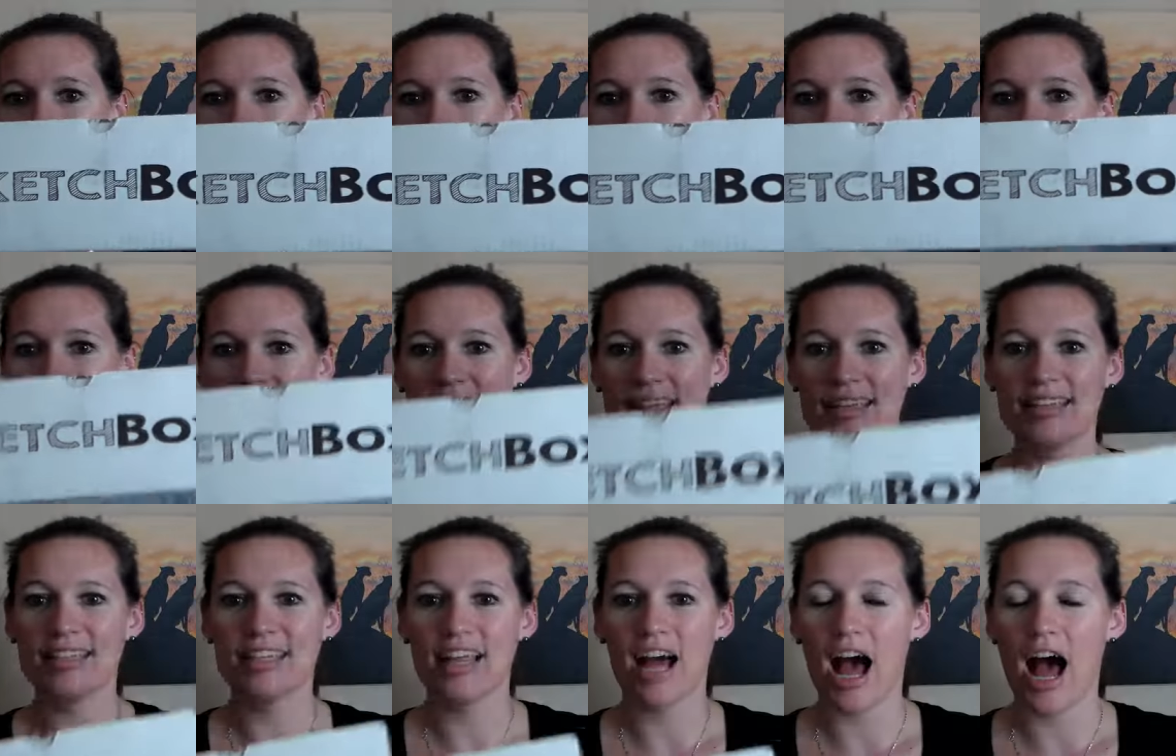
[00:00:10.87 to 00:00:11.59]

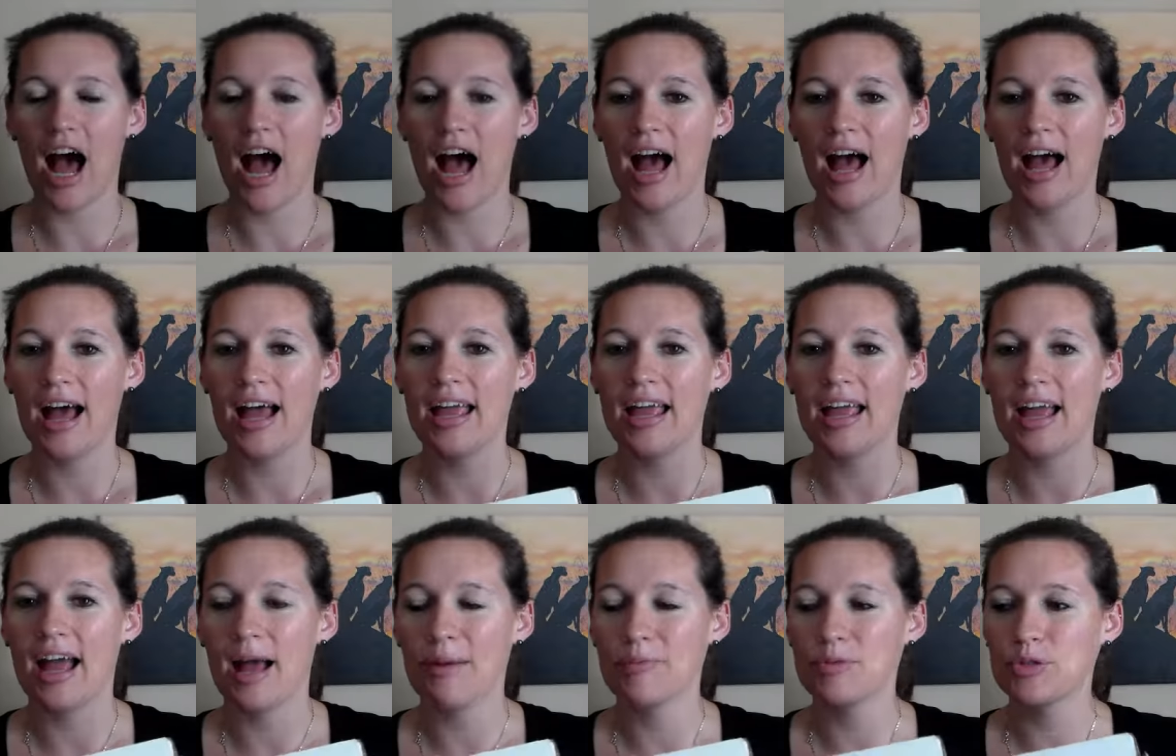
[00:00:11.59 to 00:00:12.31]
and
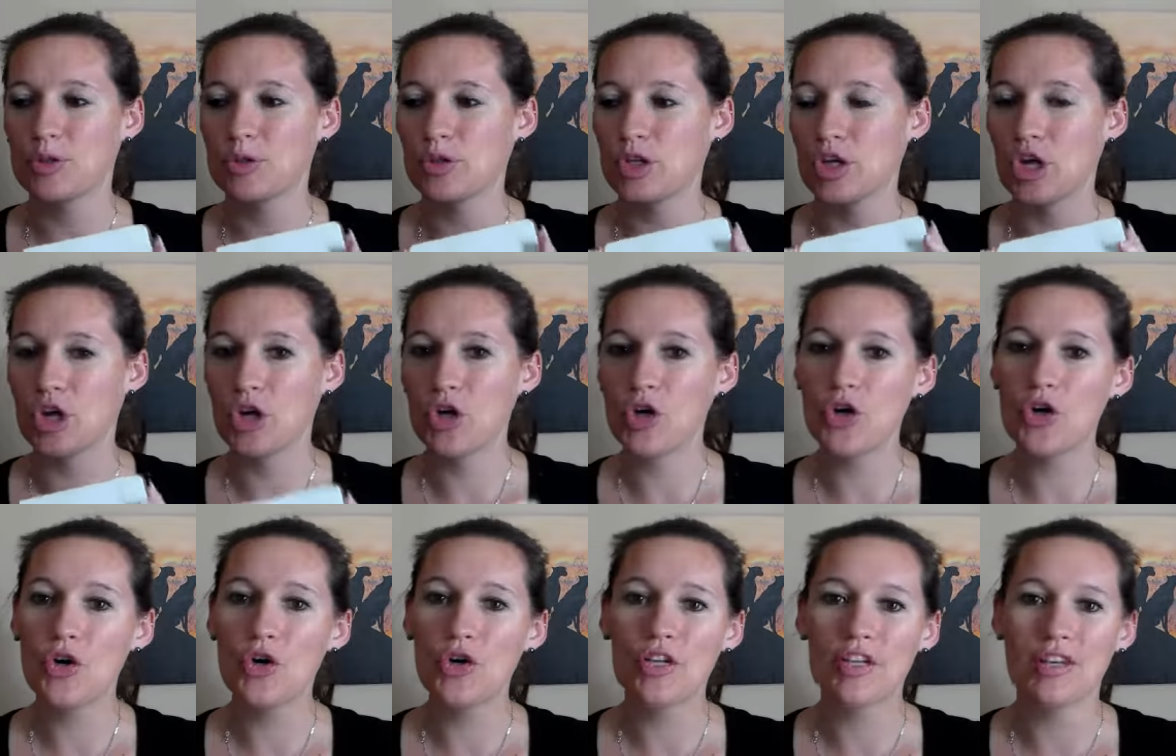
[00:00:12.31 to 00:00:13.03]
I absolutely
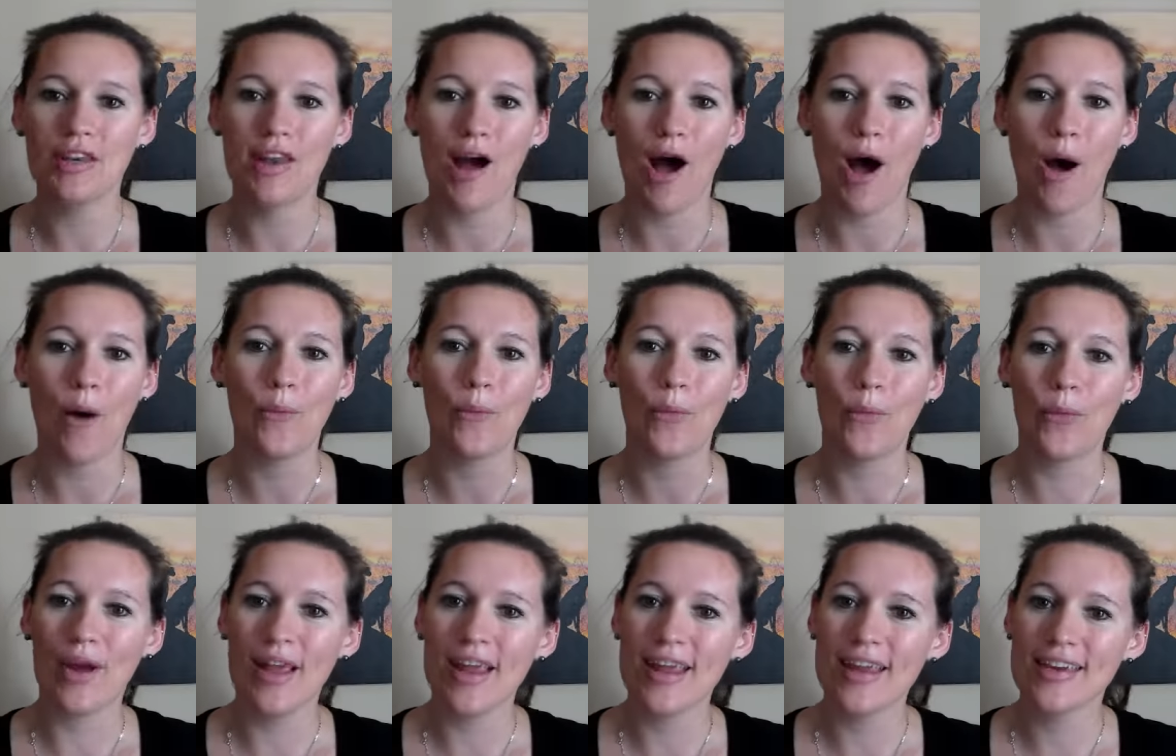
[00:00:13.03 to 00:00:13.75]
could
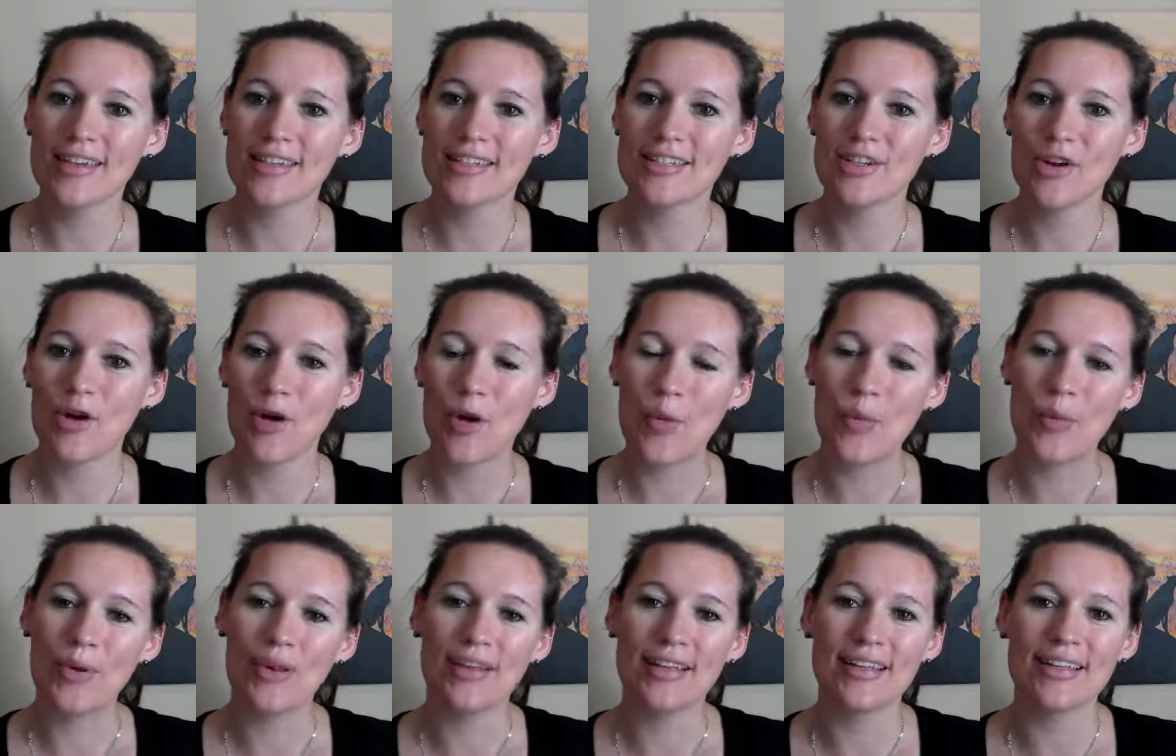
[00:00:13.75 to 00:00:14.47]
not wait to
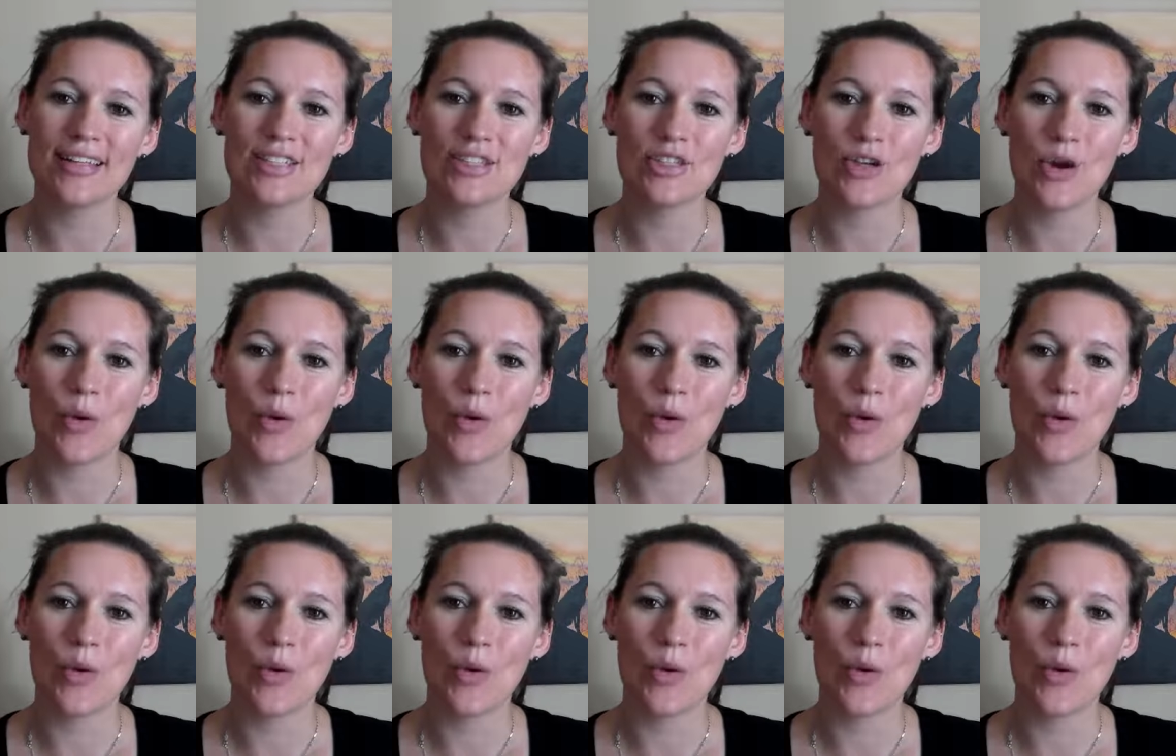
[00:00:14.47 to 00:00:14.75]
open it.